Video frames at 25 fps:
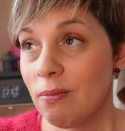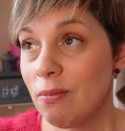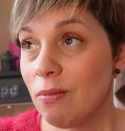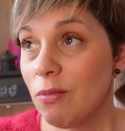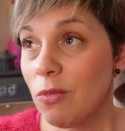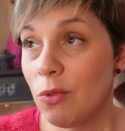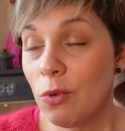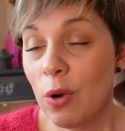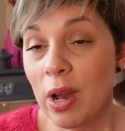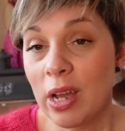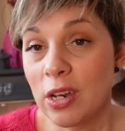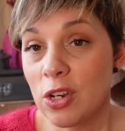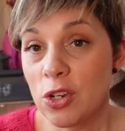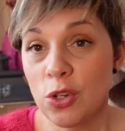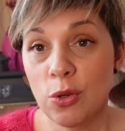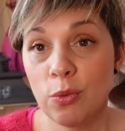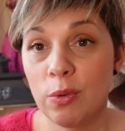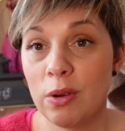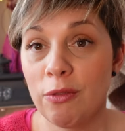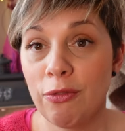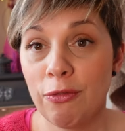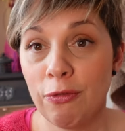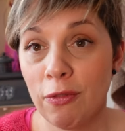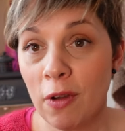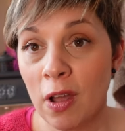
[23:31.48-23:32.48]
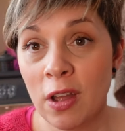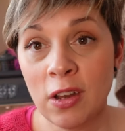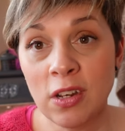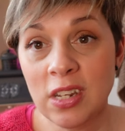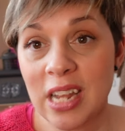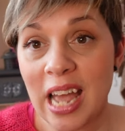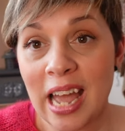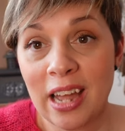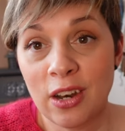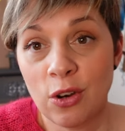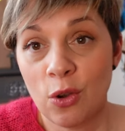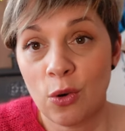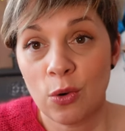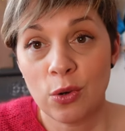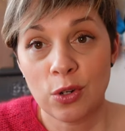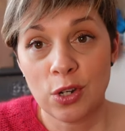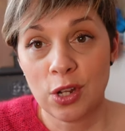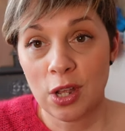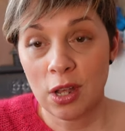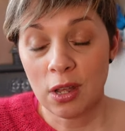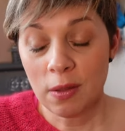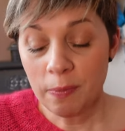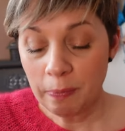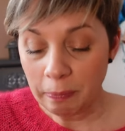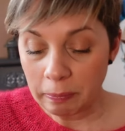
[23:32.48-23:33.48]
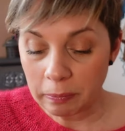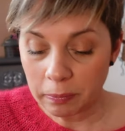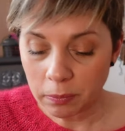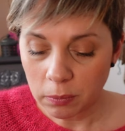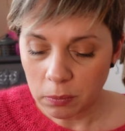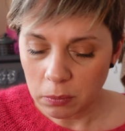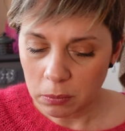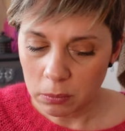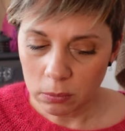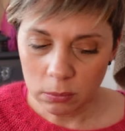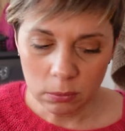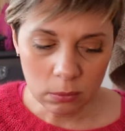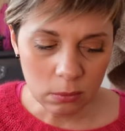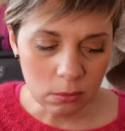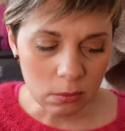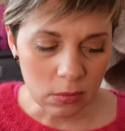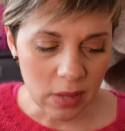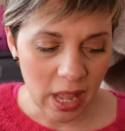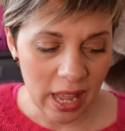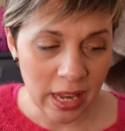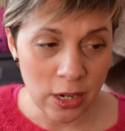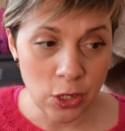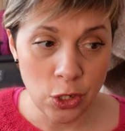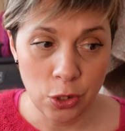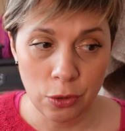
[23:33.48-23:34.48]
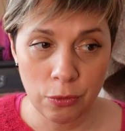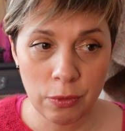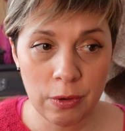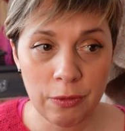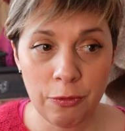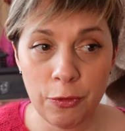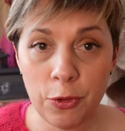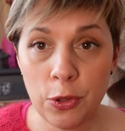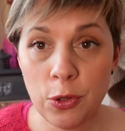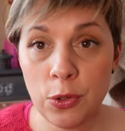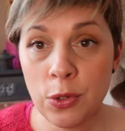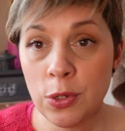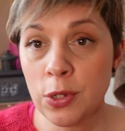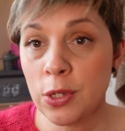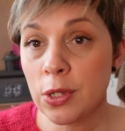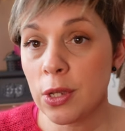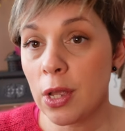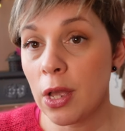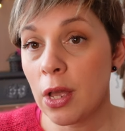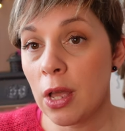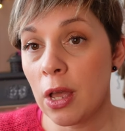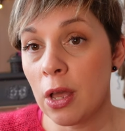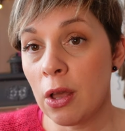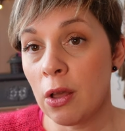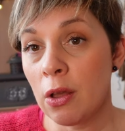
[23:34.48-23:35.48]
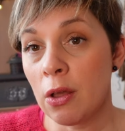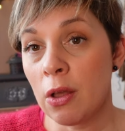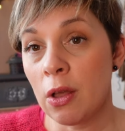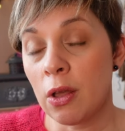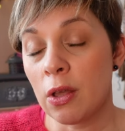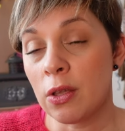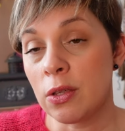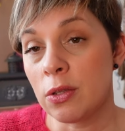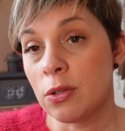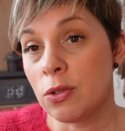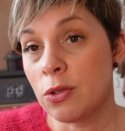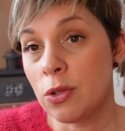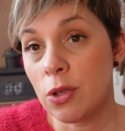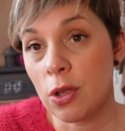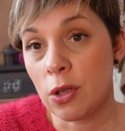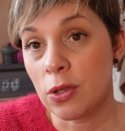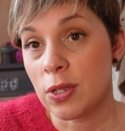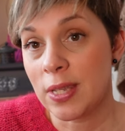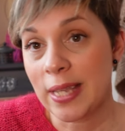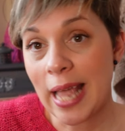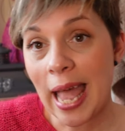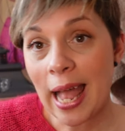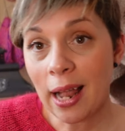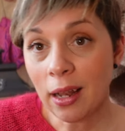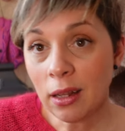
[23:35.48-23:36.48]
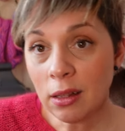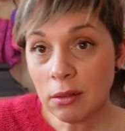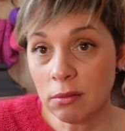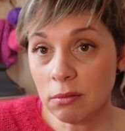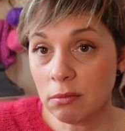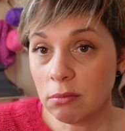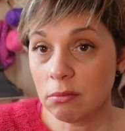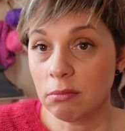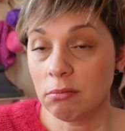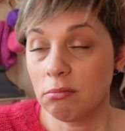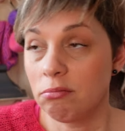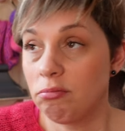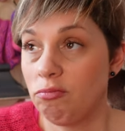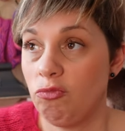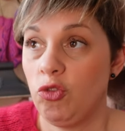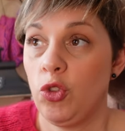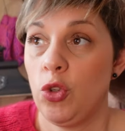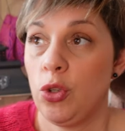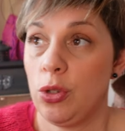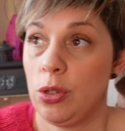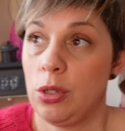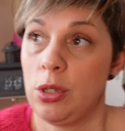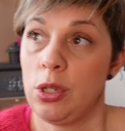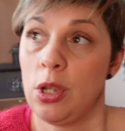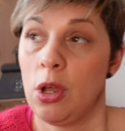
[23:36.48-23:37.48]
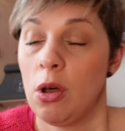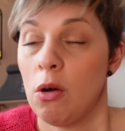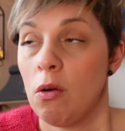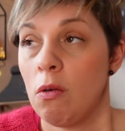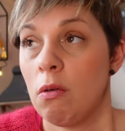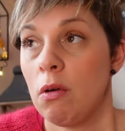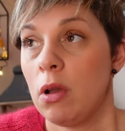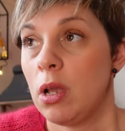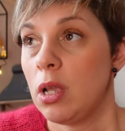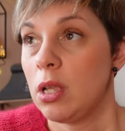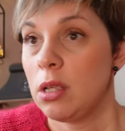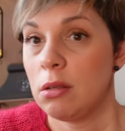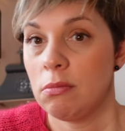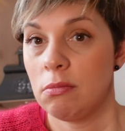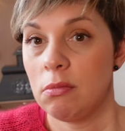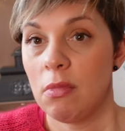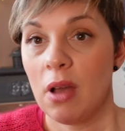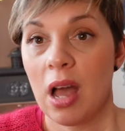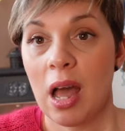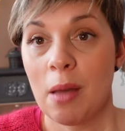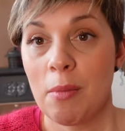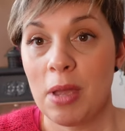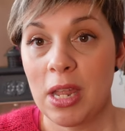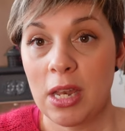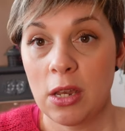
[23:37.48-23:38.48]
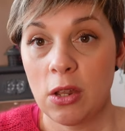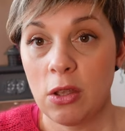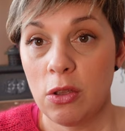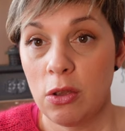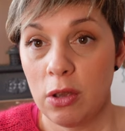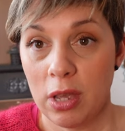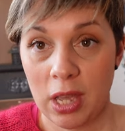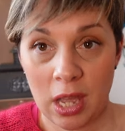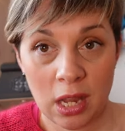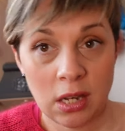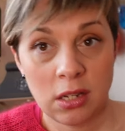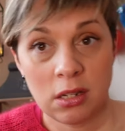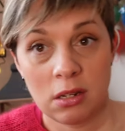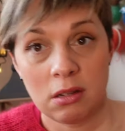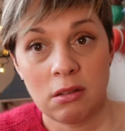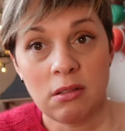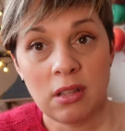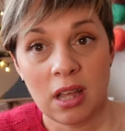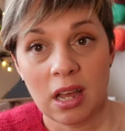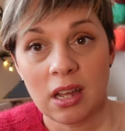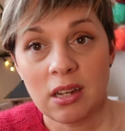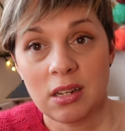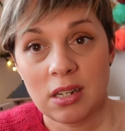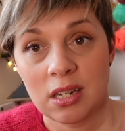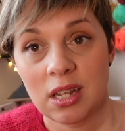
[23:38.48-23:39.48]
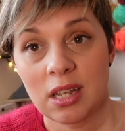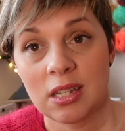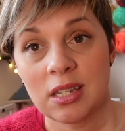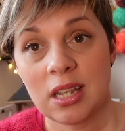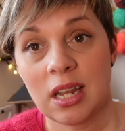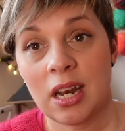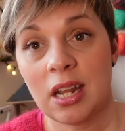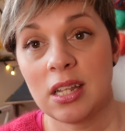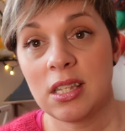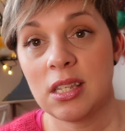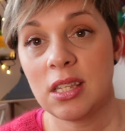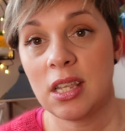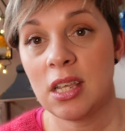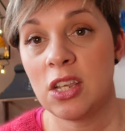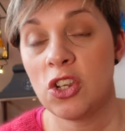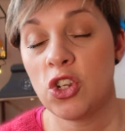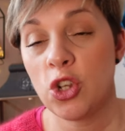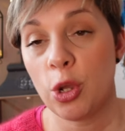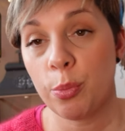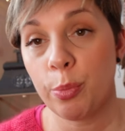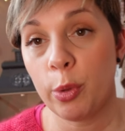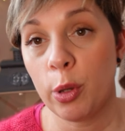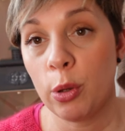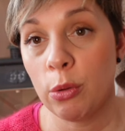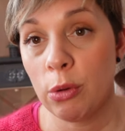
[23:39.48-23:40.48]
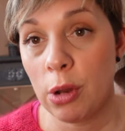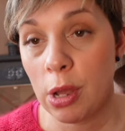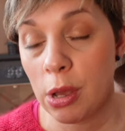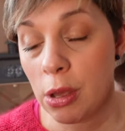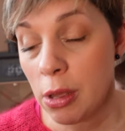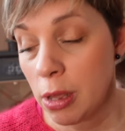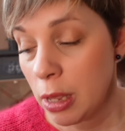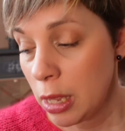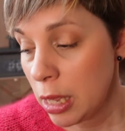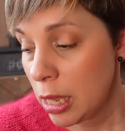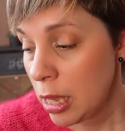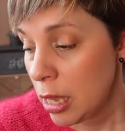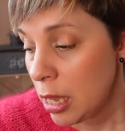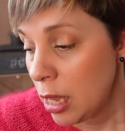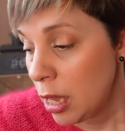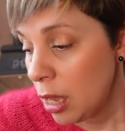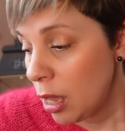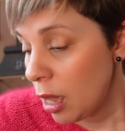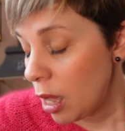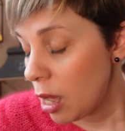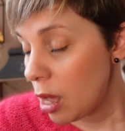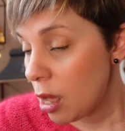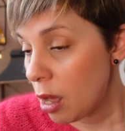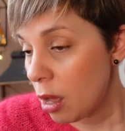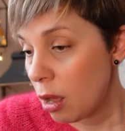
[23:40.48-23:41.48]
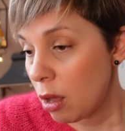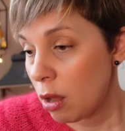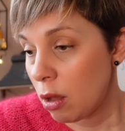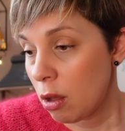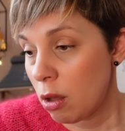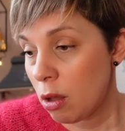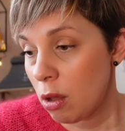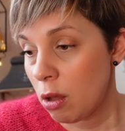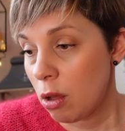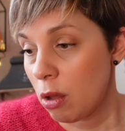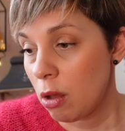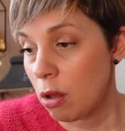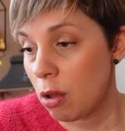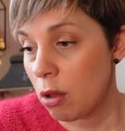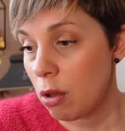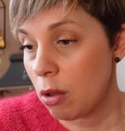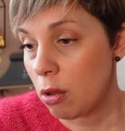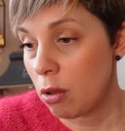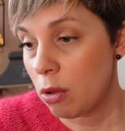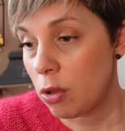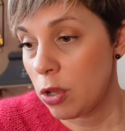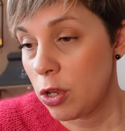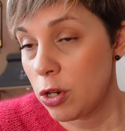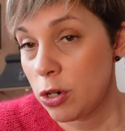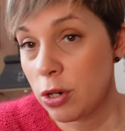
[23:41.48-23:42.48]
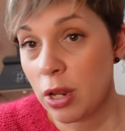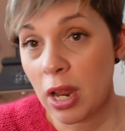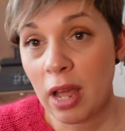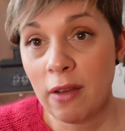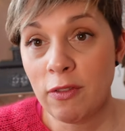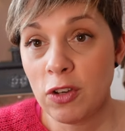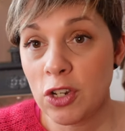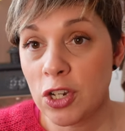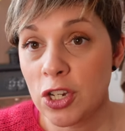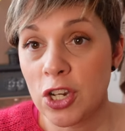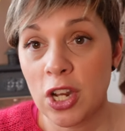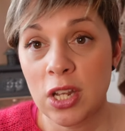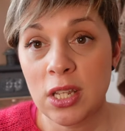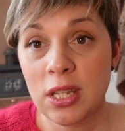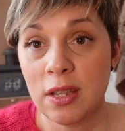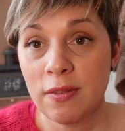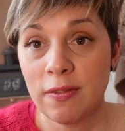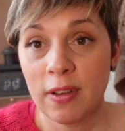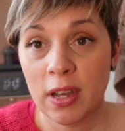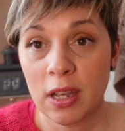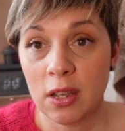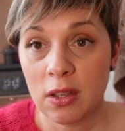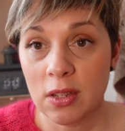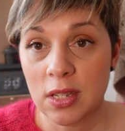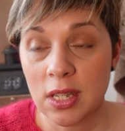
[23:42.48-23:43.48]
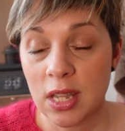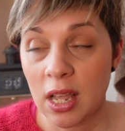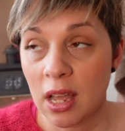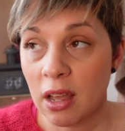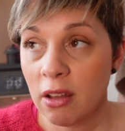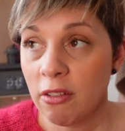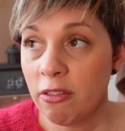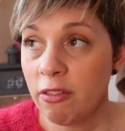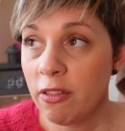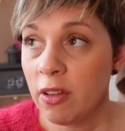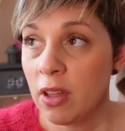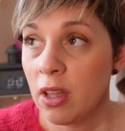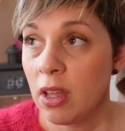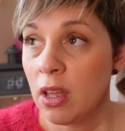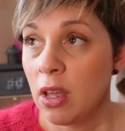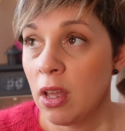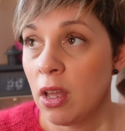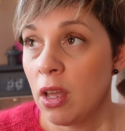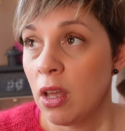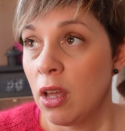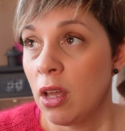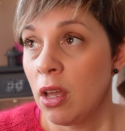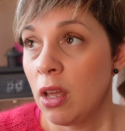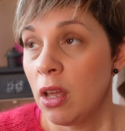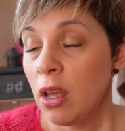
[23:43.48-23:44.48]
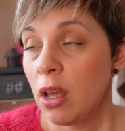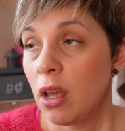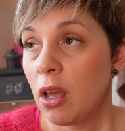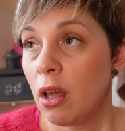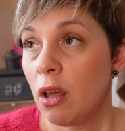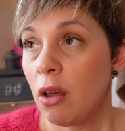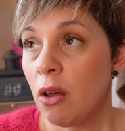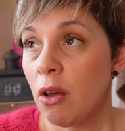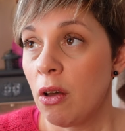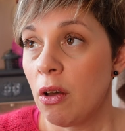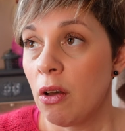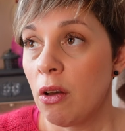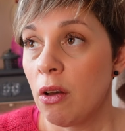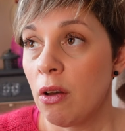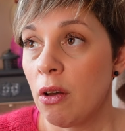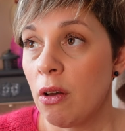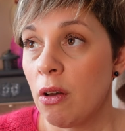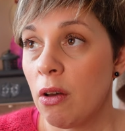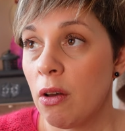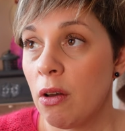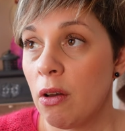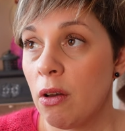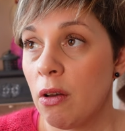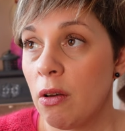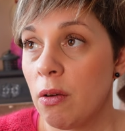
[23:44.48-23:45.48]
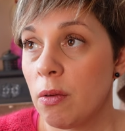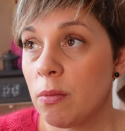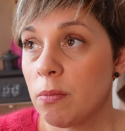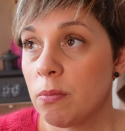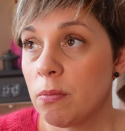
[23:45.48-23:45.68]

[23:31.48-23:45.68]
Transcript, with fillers: well, to refund an order and to refuse a sale. So I mean, you can do that as an Etsy shop owner. You don't have to justify yourself. I